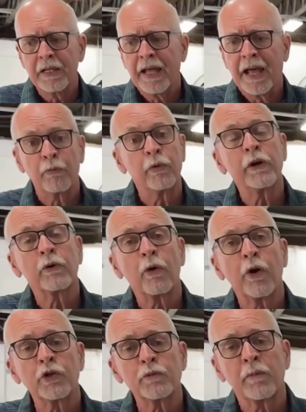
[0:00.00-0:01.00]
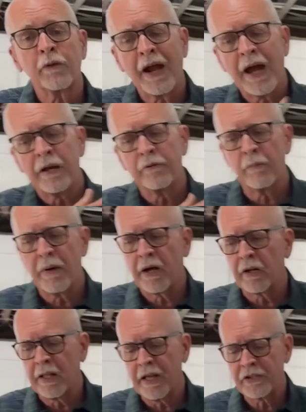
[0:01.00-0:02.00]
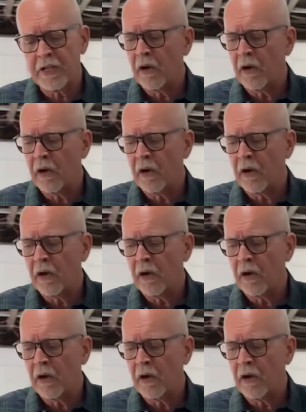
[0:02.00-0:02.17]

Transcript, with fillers: and rear crossmember out of a Model S.